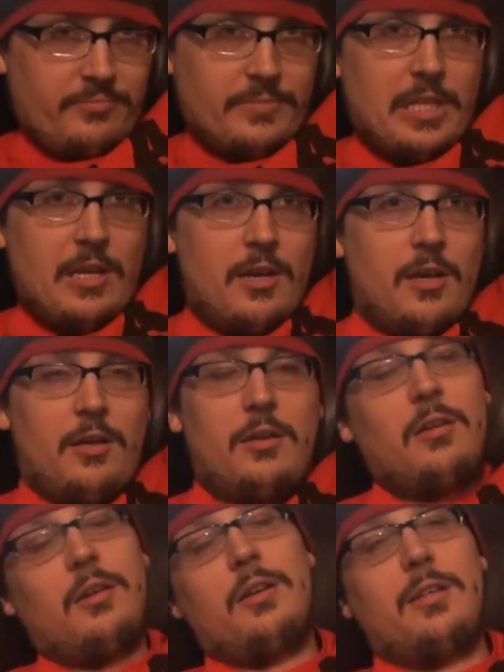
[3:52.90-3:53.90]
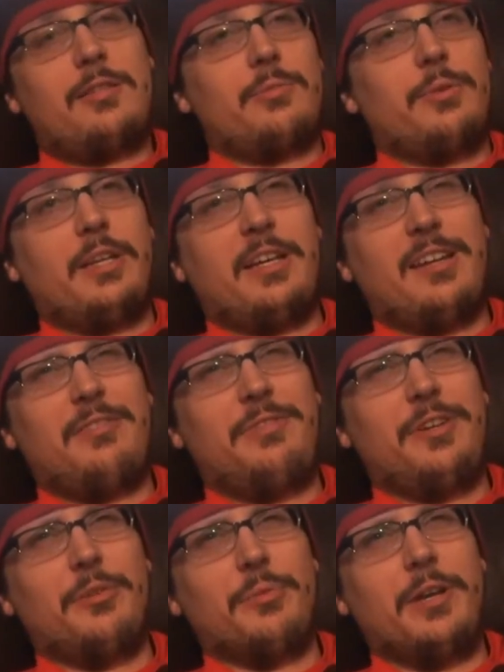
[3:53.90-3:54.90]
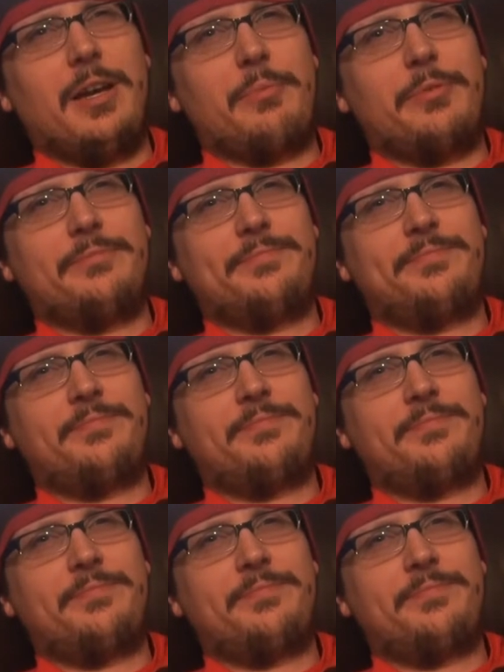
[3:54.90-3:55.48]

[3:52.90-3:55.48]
Yeah, that's what I kind of figured would happen.